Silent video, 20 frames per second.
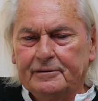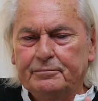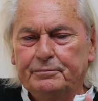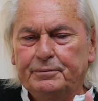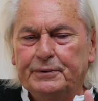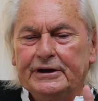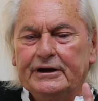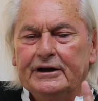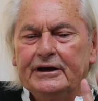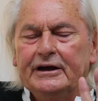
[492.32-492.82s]

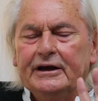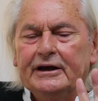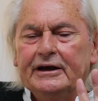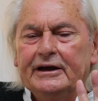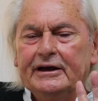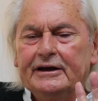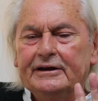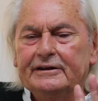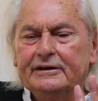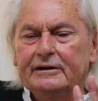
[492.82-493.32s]
Be
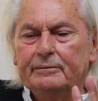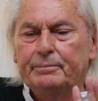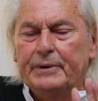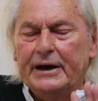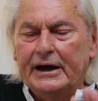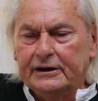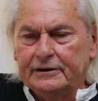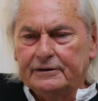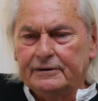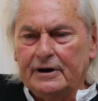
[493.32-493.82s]
in the
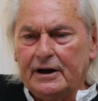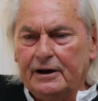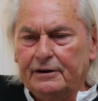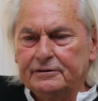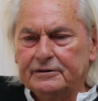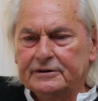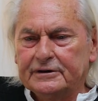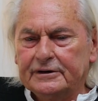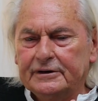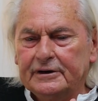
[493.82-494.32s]

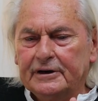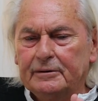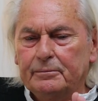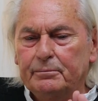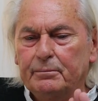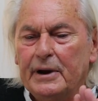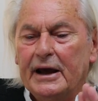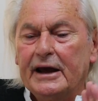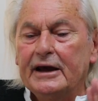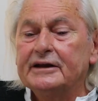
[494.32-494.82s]
background,
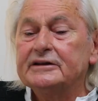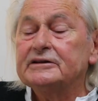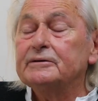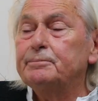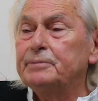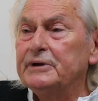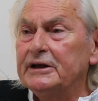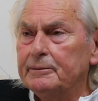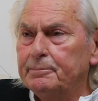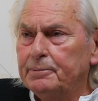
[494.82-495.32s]
make the
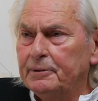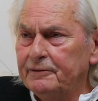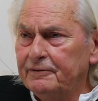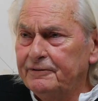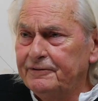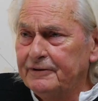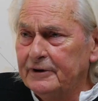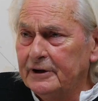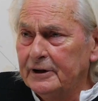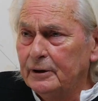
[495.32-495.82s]
people
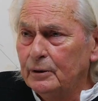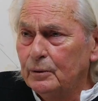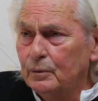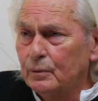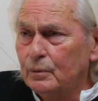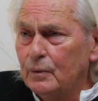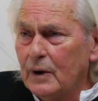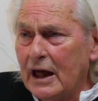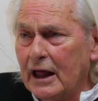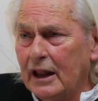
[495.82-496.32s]
feel
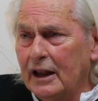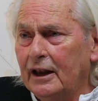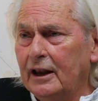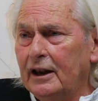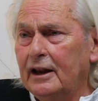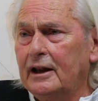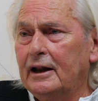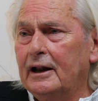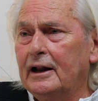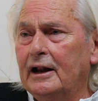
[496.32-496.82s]
well.